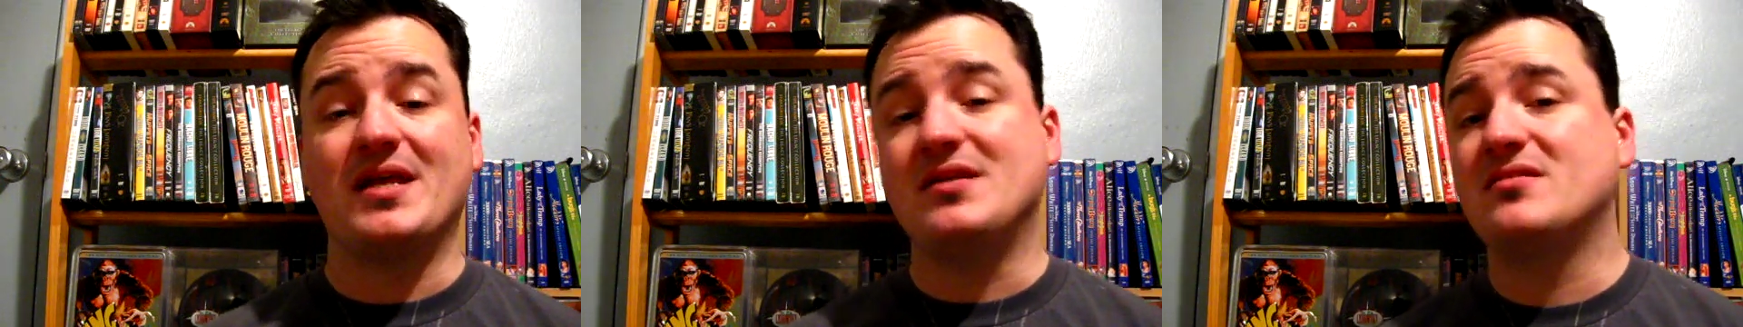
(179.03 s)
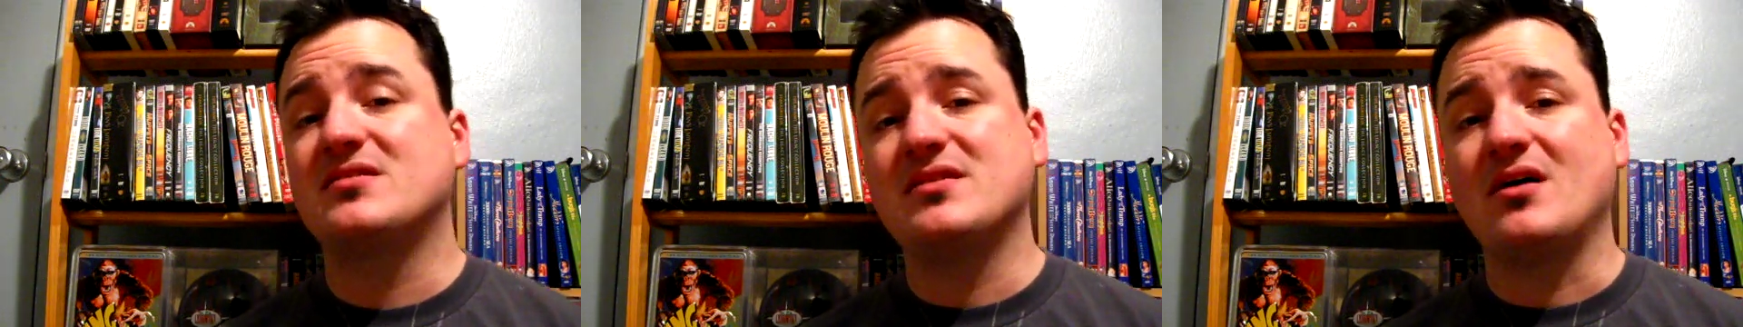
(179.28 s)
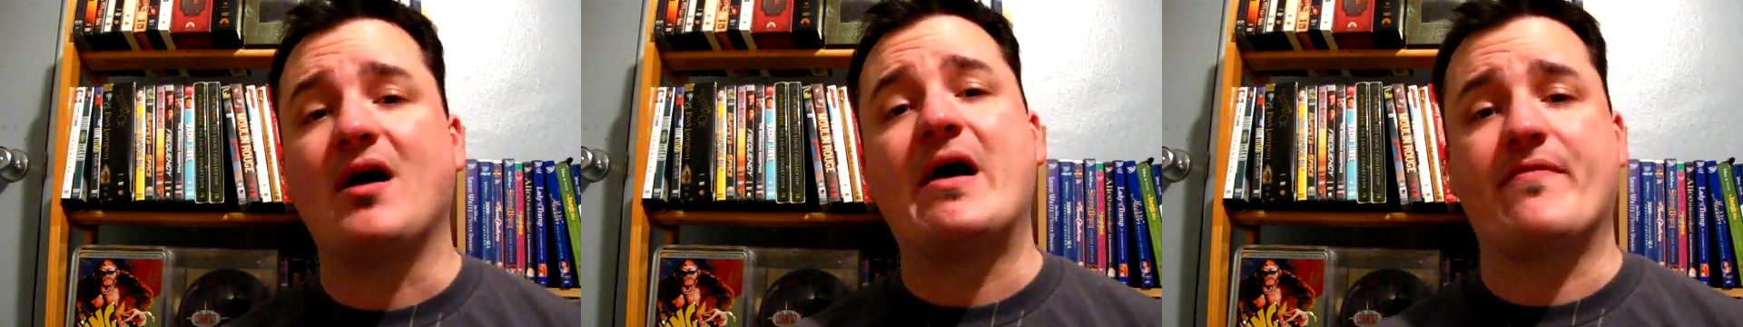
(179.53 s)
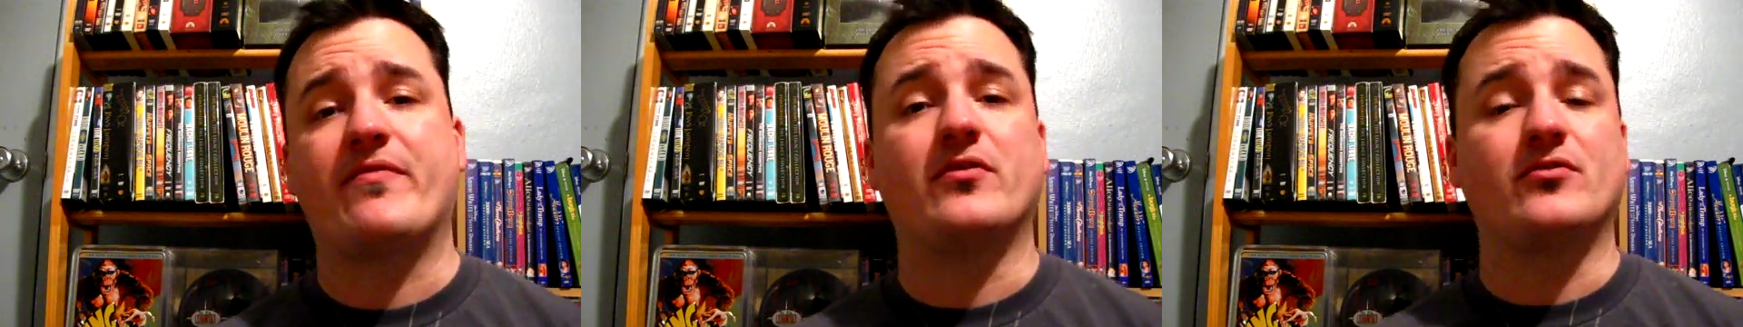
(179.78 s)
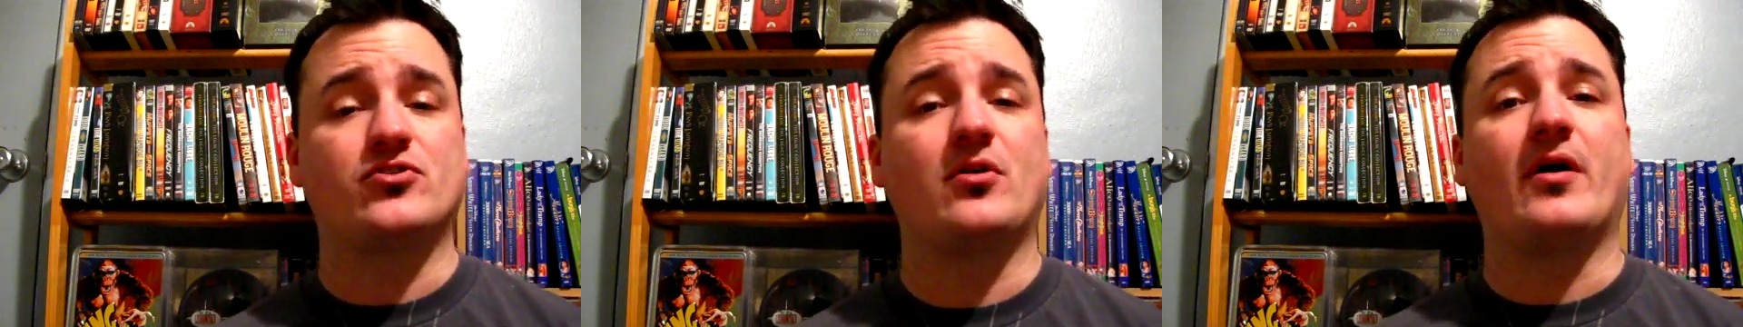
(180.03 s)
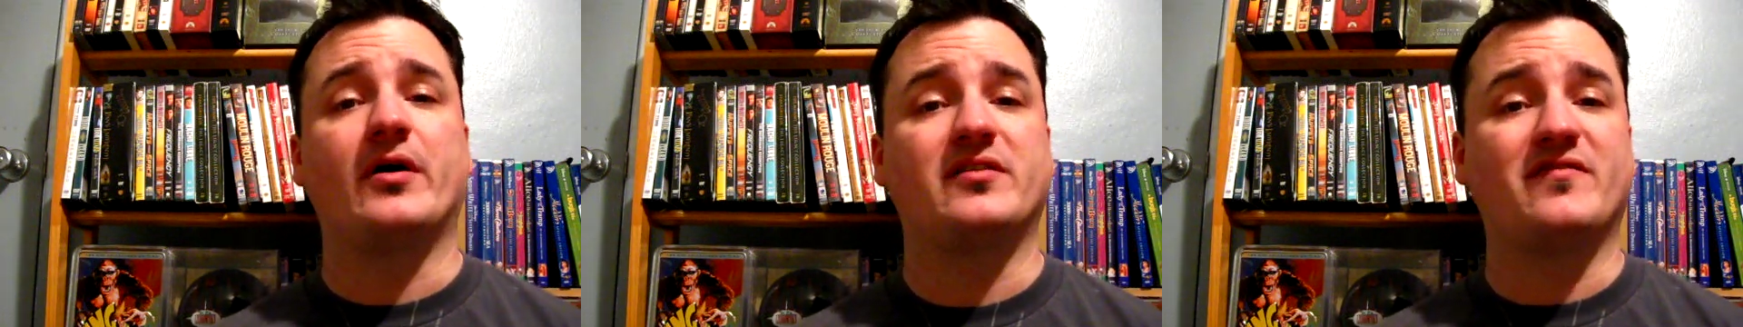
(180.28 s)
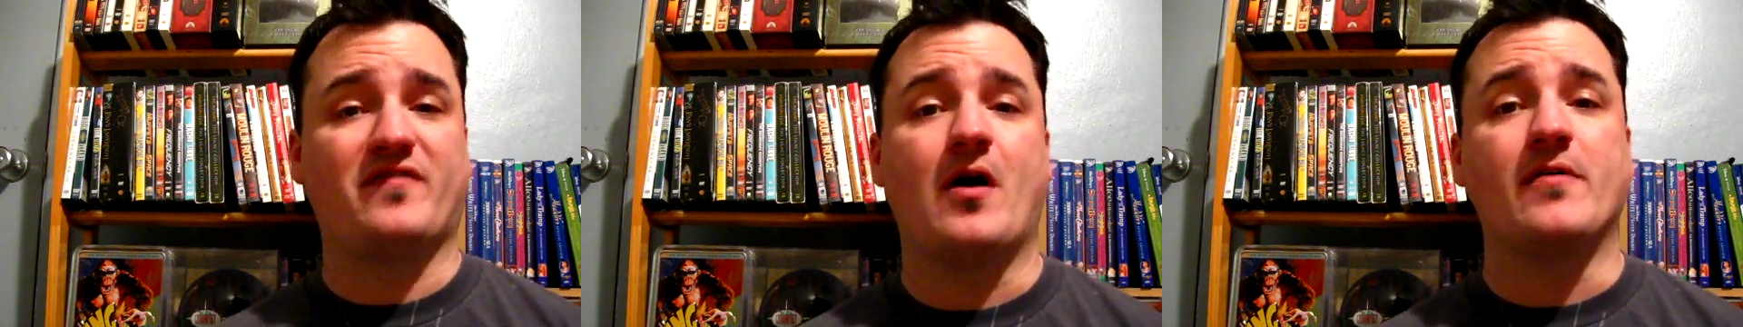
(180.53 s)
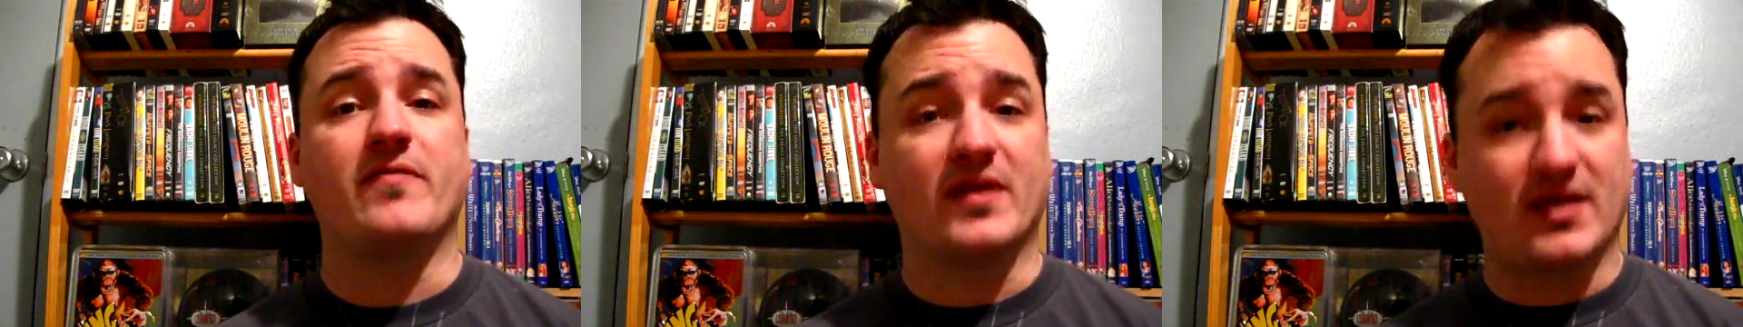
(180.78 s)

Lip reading: He's still out there trying to find the